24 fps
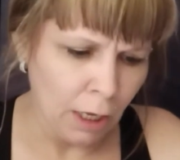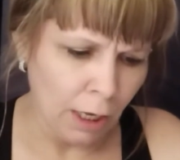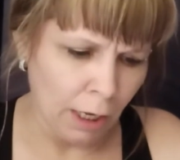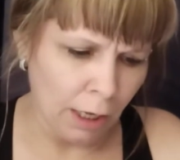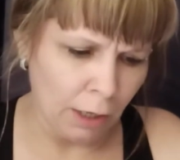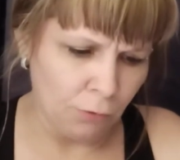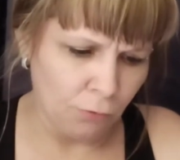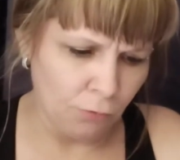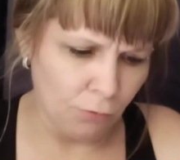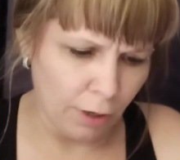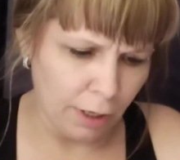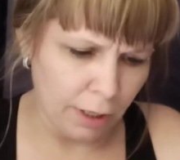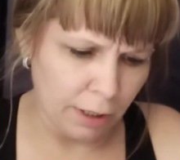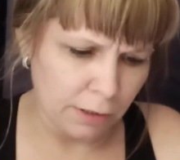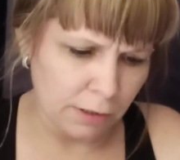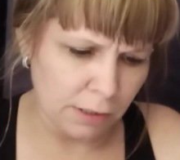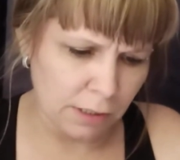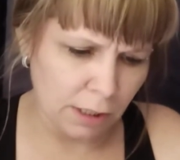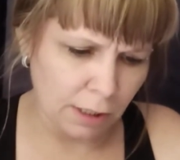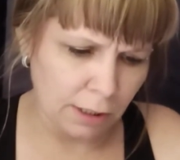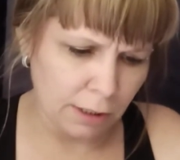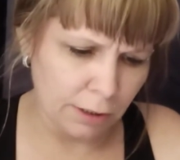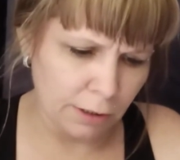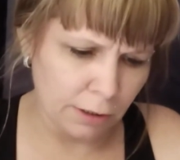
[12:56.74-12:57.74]
and
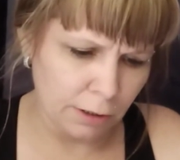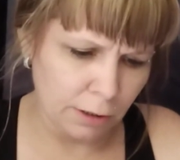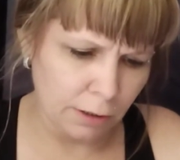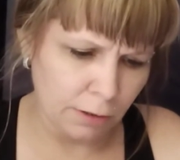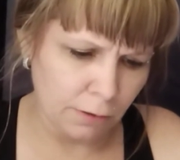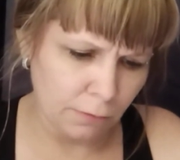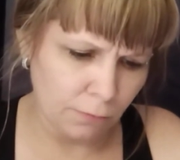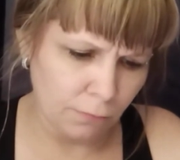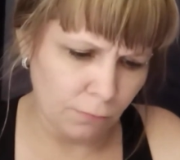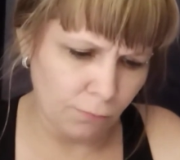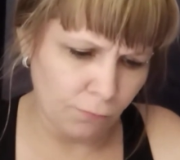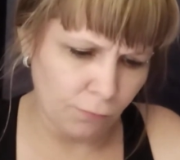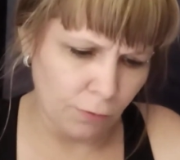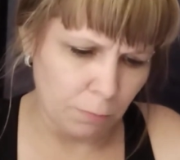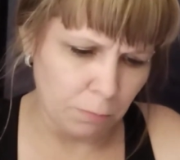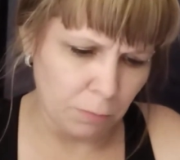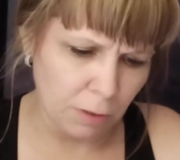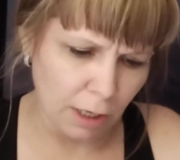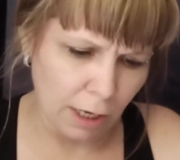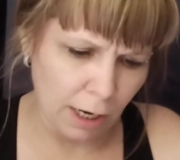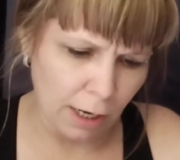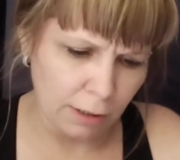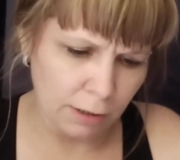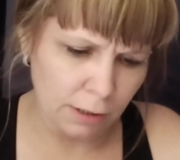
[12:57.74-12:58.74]
Rands cleared from
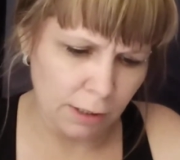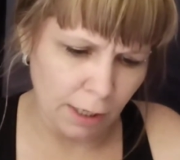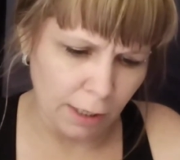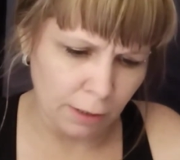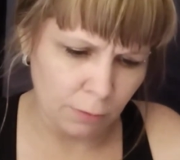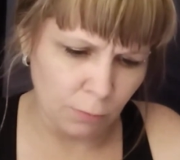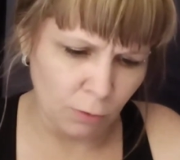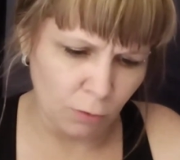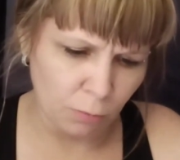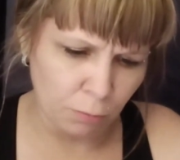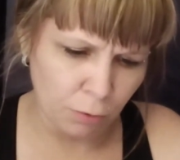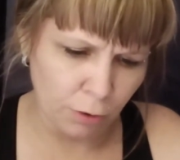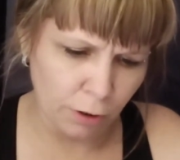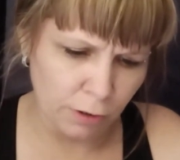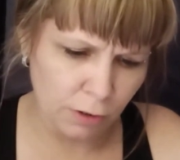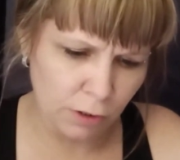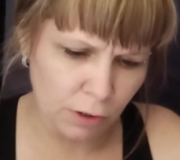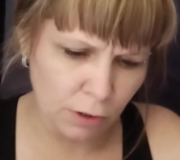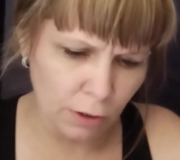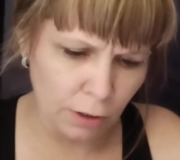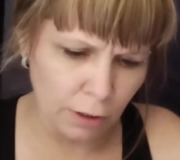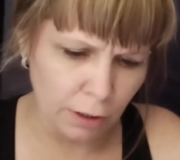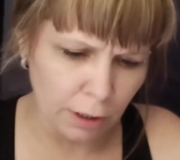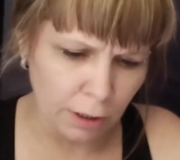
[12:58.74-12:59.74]
contact with Prince,
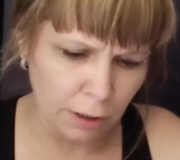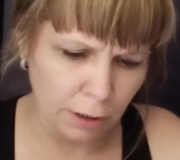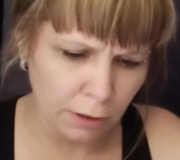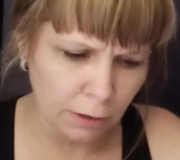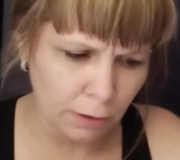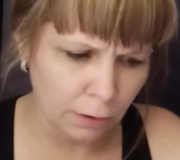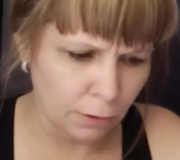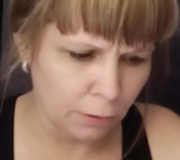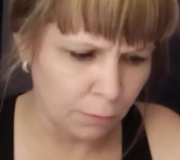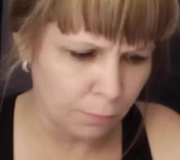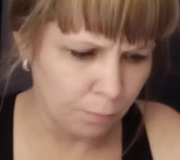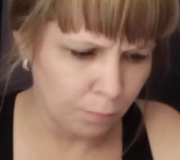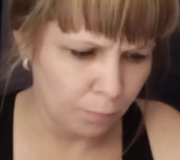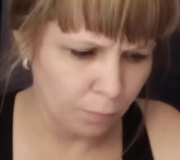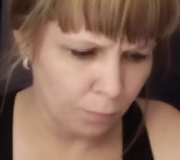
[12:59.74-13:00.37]
Kirk, and Hill.